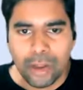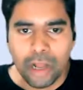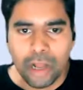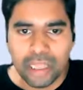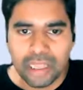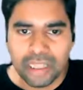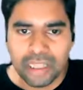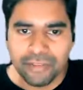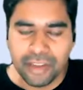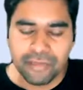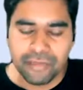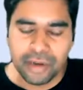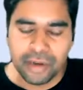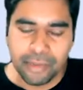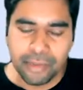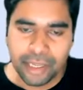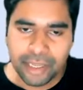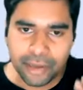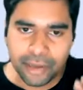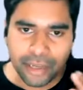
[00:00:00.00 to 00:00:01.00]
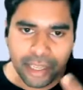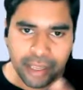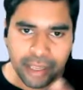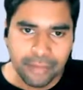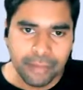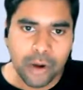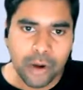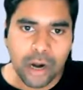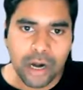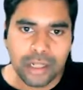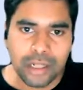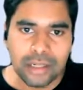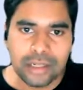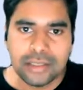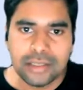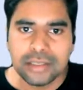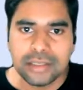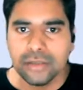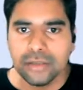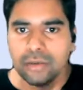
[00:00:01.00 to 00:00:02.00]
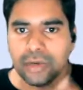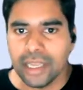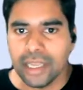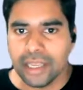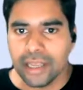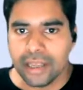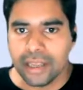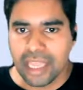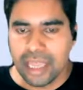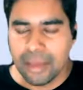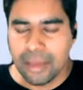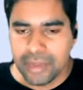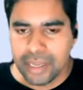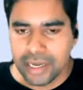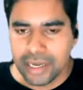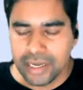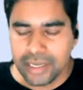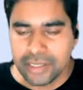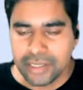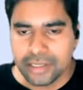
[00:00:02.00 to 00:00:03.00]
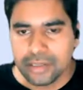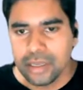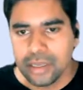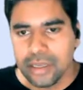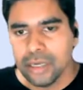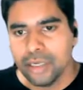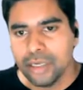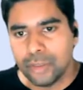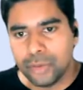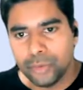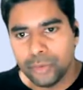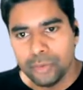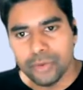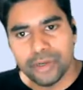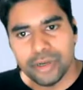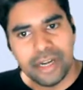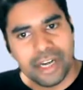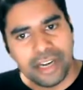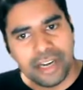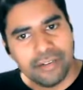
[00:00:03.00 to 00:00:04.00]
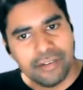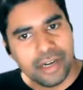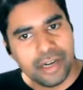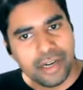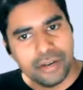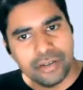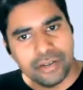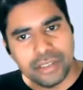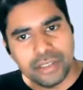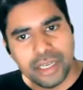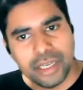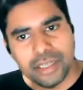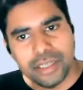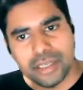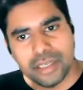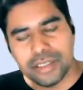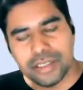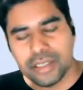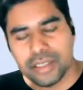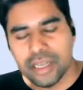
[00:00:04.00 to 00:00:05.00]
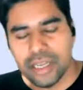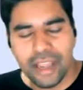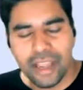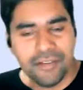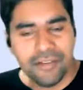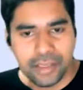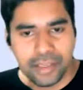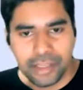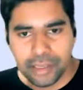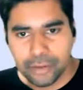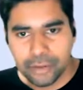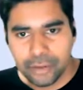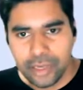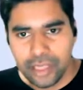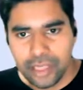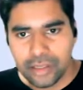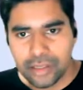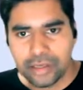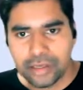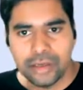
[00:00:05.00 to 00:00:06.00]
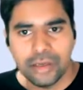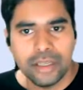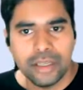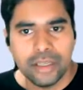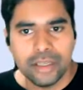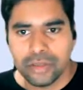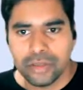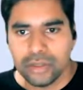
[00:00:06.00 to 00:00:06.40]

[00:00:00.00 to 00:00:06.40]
all the way from like models to like APIs to data warehouse changes, everything together.